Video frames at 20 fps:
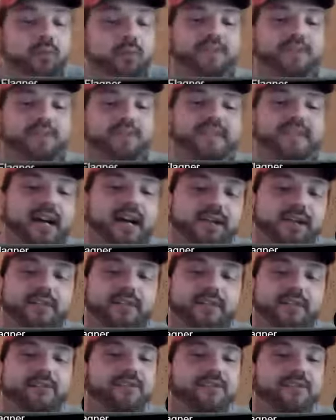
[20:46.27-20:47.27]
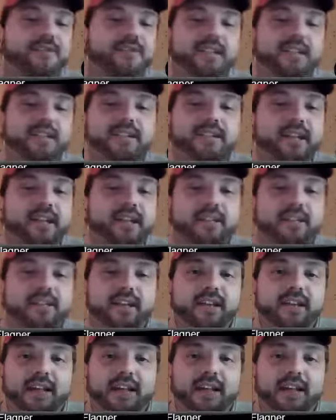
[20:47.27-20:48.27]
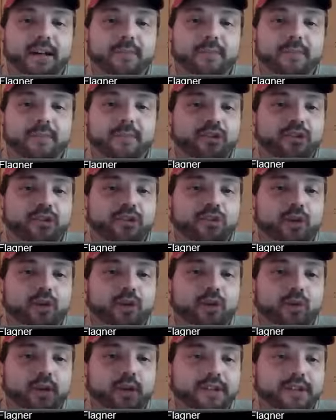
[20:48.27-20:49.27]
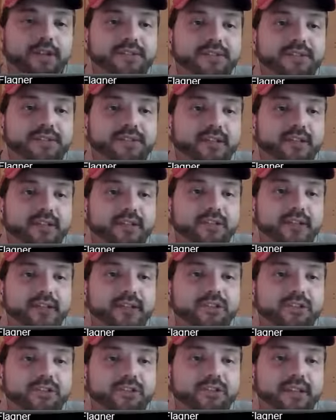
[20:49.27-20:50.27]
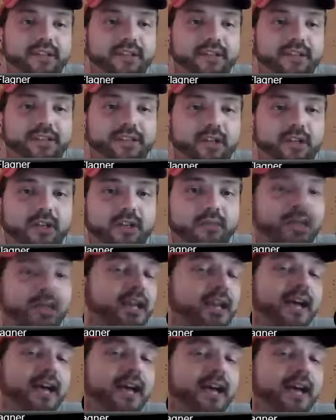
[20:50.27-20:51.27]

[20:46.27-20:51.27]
was on the 15-day DL. I'm not sure what his activation date is going to be.